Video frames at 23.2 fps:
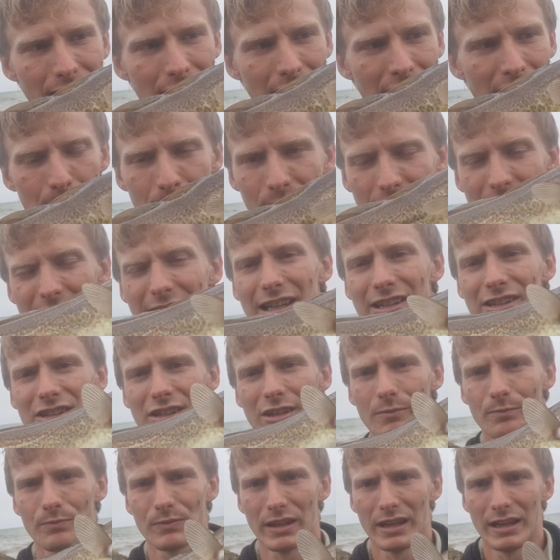happy days.
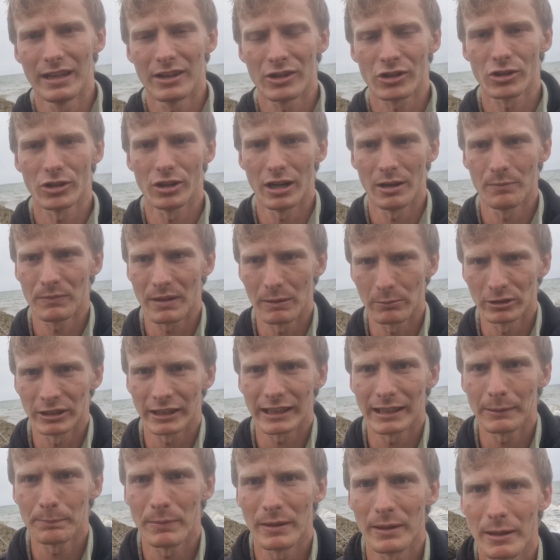So I'm going to
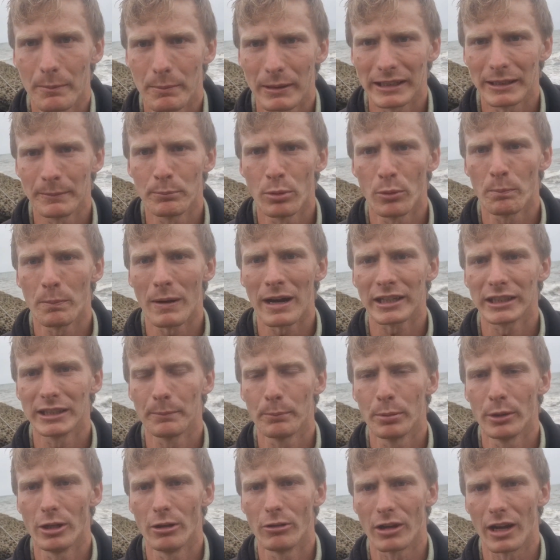get it put back in the
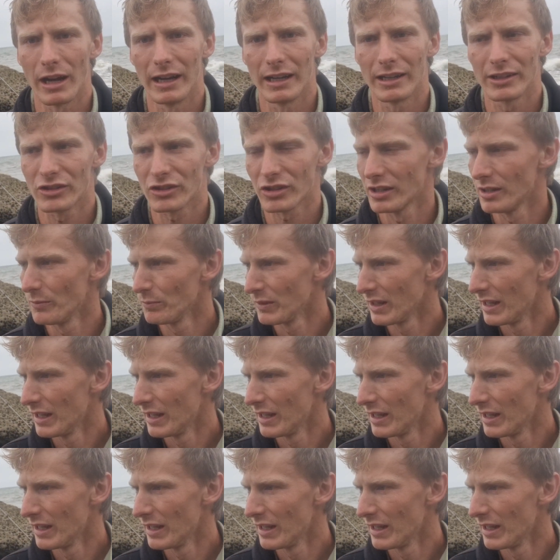pool, guys,